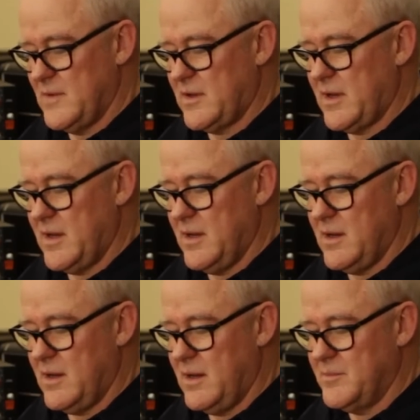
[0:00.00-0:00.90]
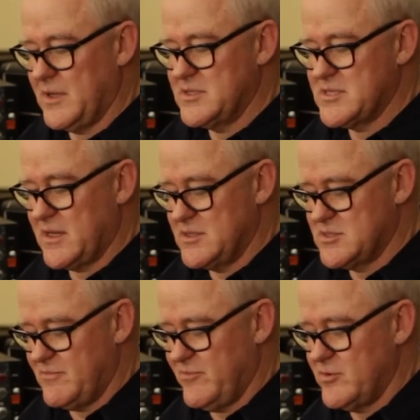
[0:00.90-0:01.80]
Okay, I'm going to take it a
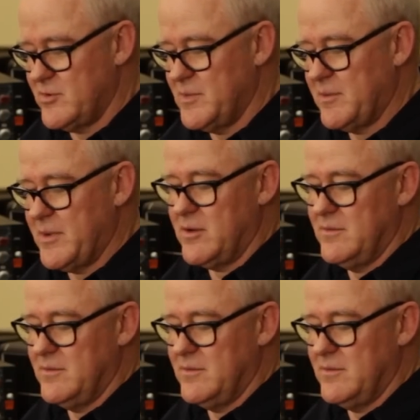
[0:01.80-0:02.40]
step further and make it better.